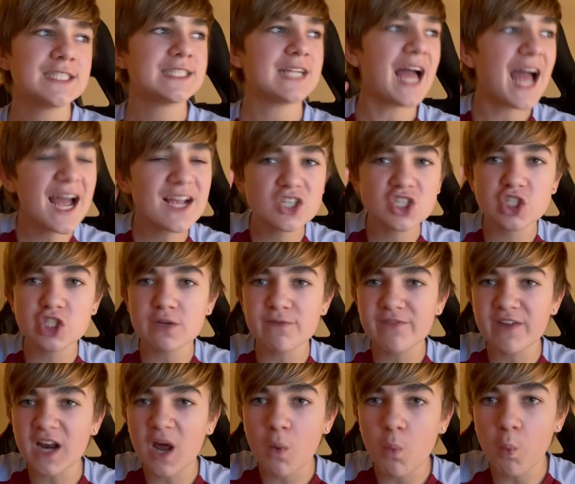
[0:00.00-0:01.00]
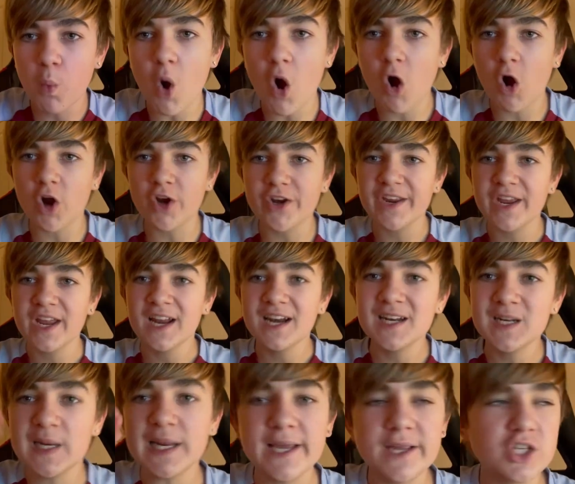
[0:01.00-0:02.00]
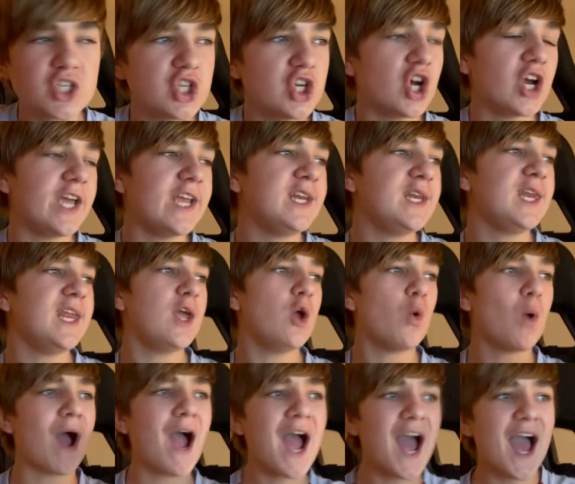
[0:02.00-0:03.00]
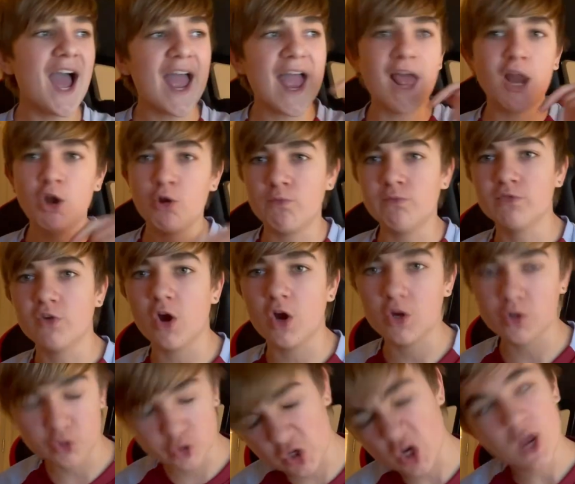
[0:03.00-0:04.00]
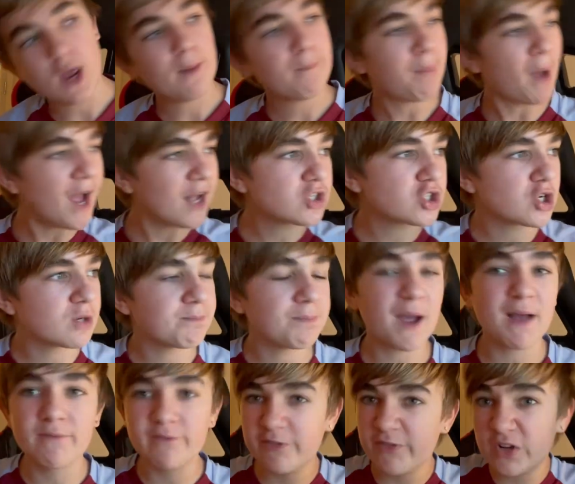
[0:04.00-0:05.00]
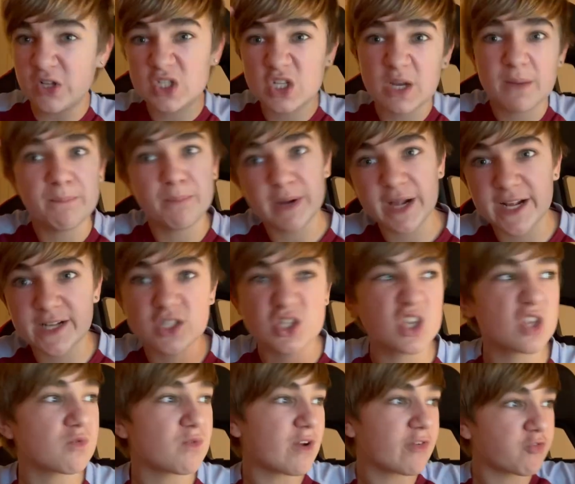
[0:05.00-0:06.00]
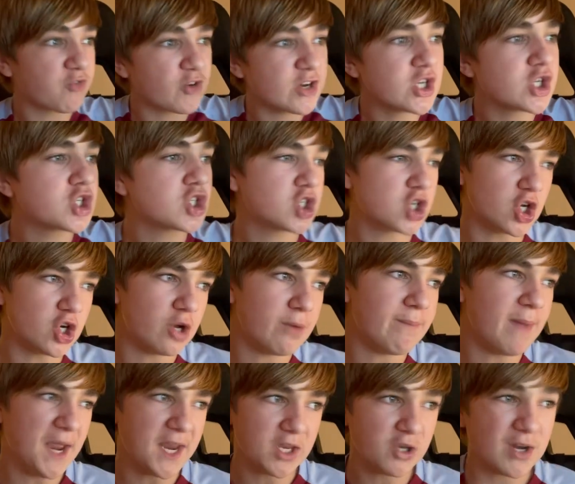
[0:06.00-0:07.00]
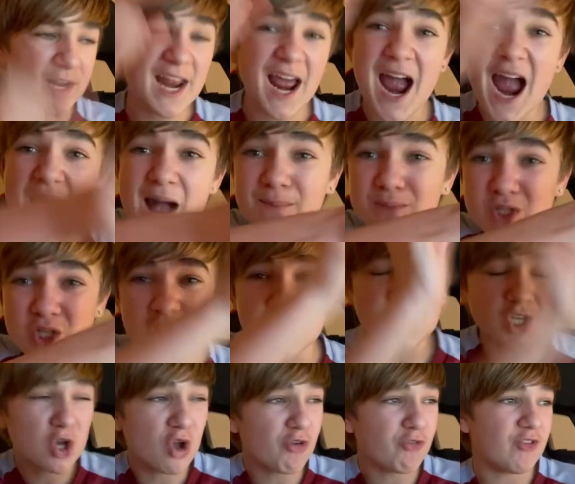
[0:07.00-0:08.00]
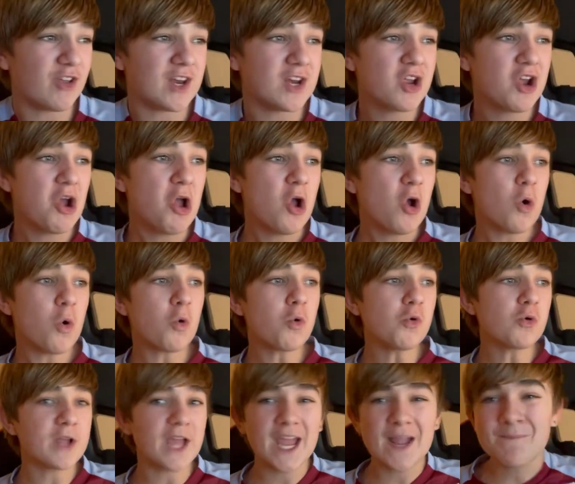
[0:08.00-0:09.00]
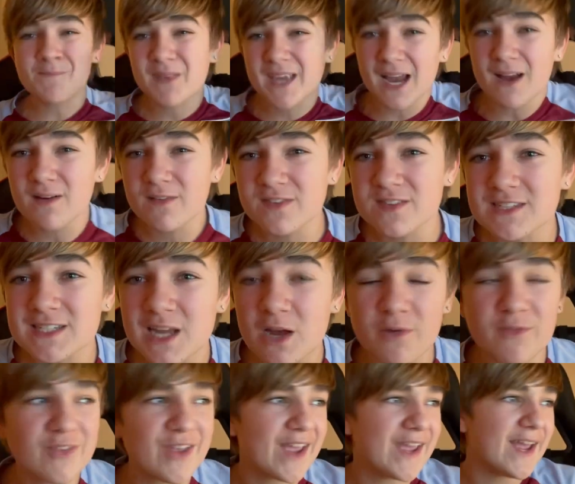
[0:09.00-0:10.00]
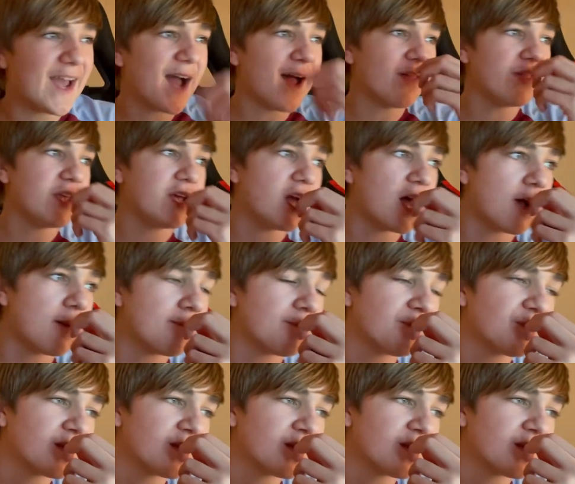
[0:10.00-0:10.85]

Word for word: Aston Villa 1, Leeds United nil at Elland Road. Patrick Bamford's complaining to the referee, shut up mate, you did absolutely nothing all game. Gareth Southgate at the um,